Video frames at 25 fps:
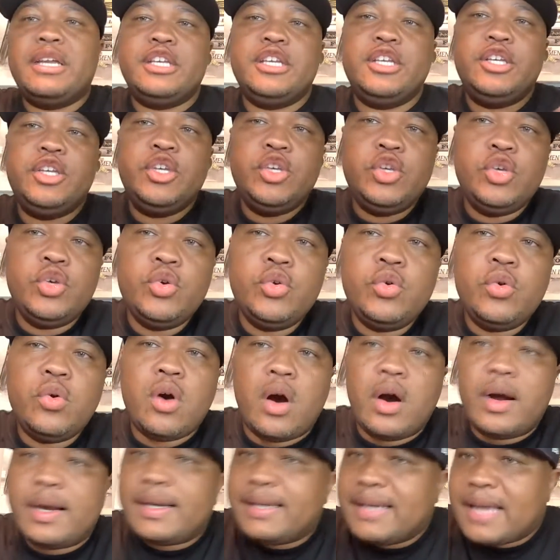you
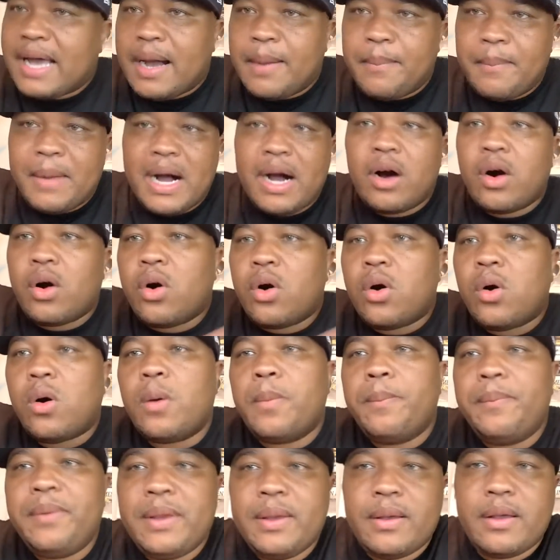are not my all
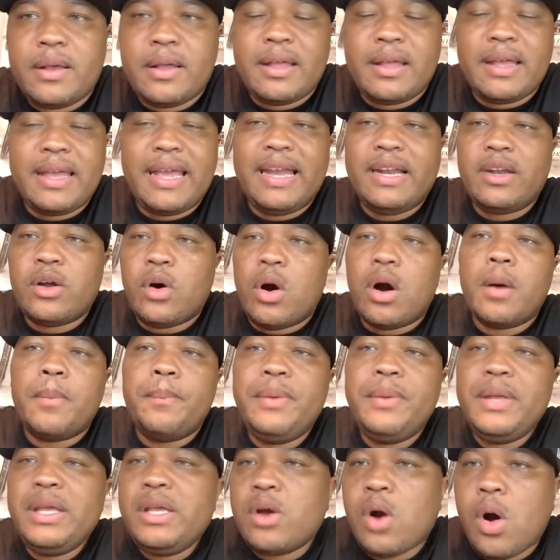be
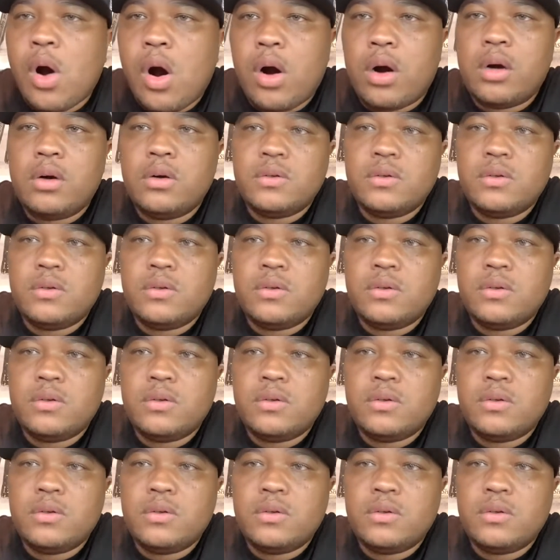all.